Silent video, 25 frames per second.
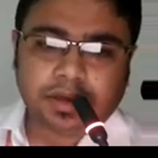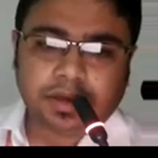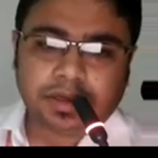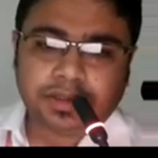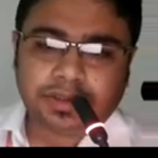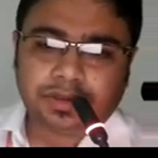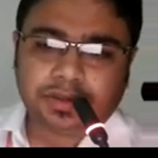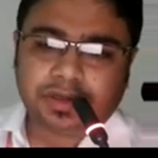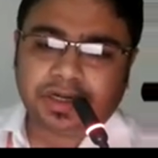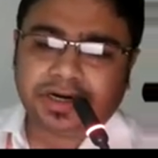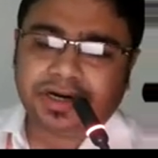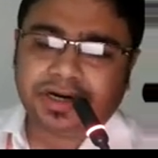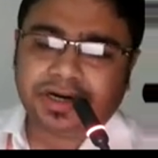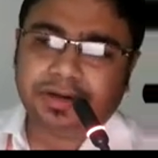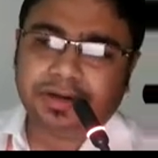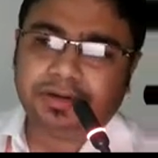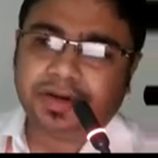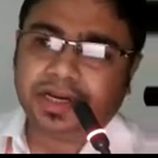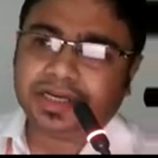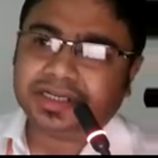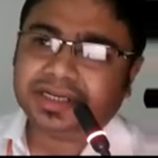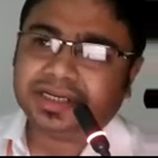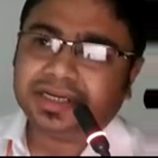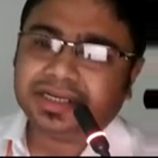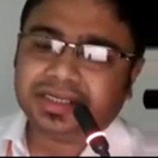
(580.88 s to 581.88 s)
So the
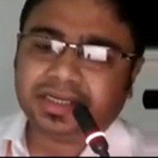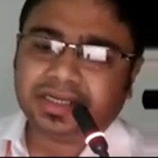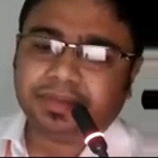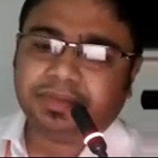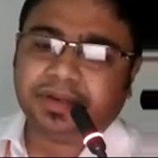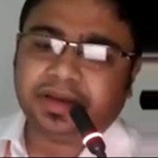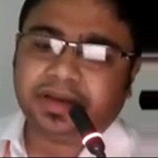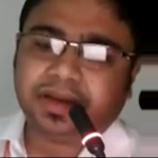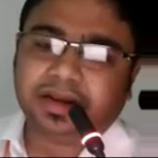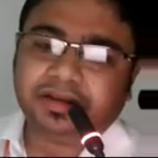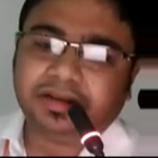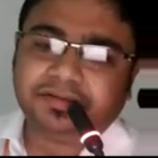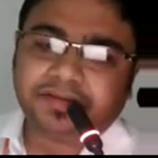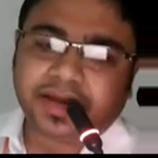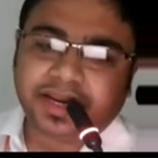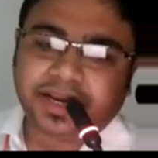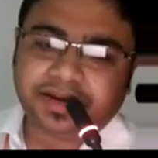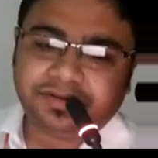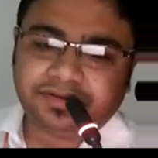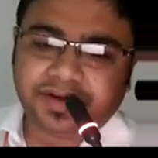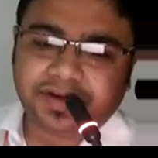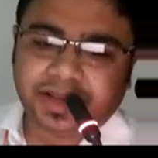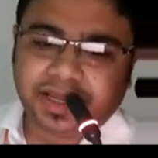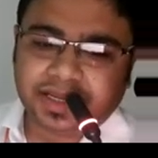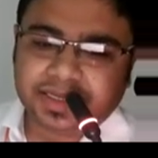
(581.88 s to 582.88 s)
duration is typically
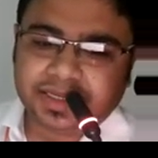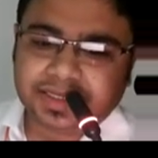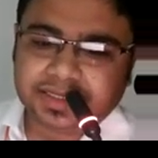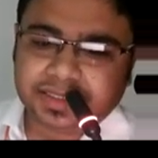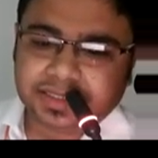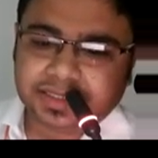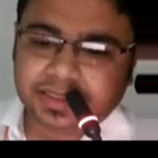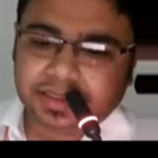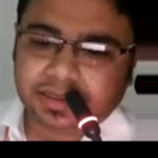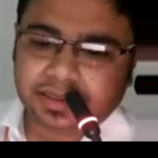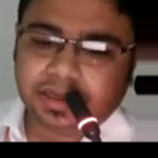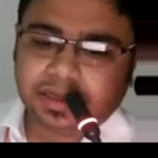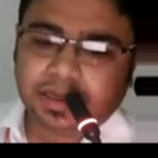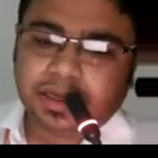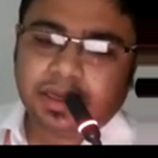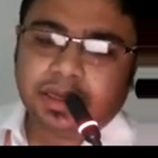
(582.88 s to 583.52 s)
5 days.